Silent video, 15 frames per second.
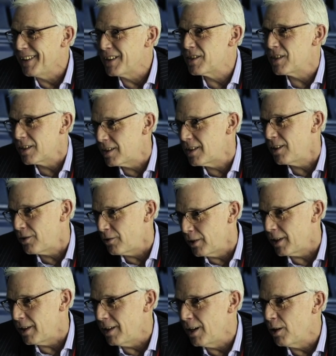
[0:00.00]

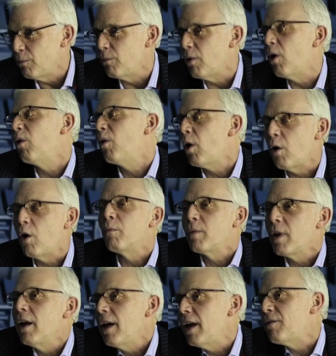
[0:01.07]
63. Or
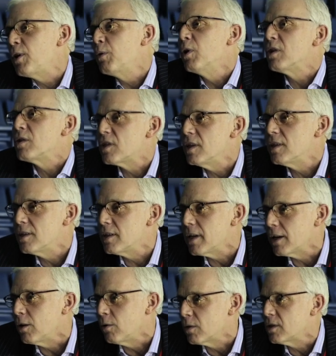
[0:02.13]
if they weren't season
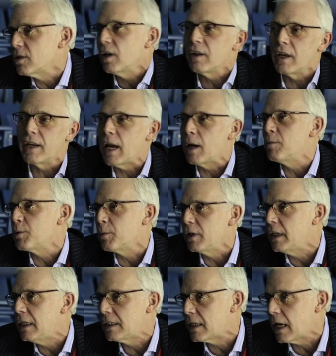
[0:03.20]
ticket holders, they came to at
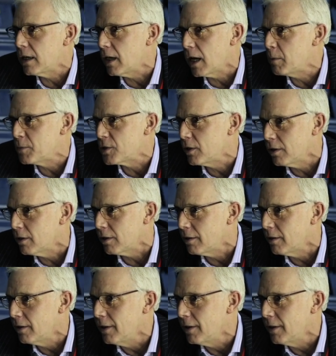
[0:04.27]
least 10 games a year.